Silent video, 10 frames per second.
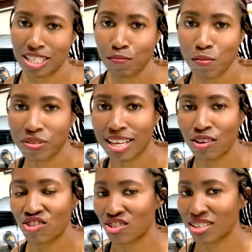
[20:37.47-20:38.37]
Some people say
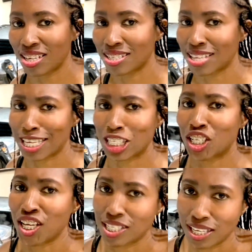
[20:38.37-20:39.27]
nutritional yeast tastes
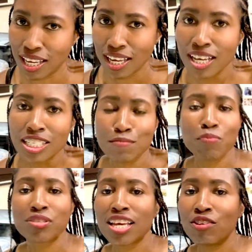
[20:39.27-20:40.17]
cheesy. Some
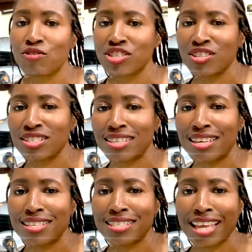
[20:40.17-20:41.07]
people say nutritional
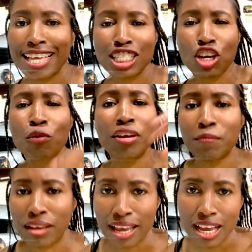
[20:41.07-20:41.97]
yeast tastes
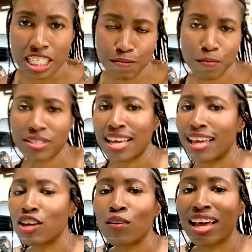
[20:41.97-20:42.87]
creamy. Some people say,
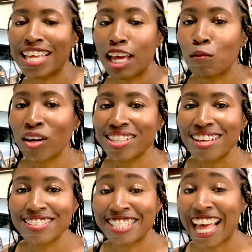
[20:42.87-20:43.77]
you know, what it
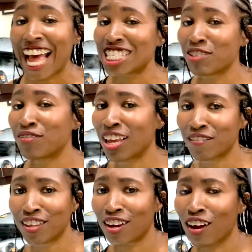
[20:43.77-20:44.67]
does is it adds a flavor
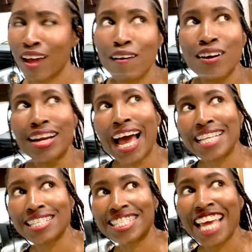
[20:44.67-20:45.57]
or it
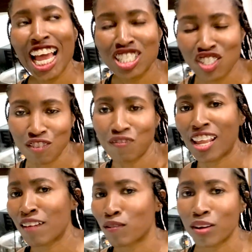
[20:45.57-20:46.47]
adds a texture
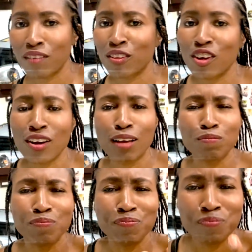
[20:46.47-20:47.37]
flavor, whatever, that you're like,
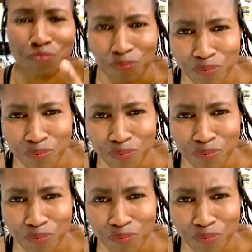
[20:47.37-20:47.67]
So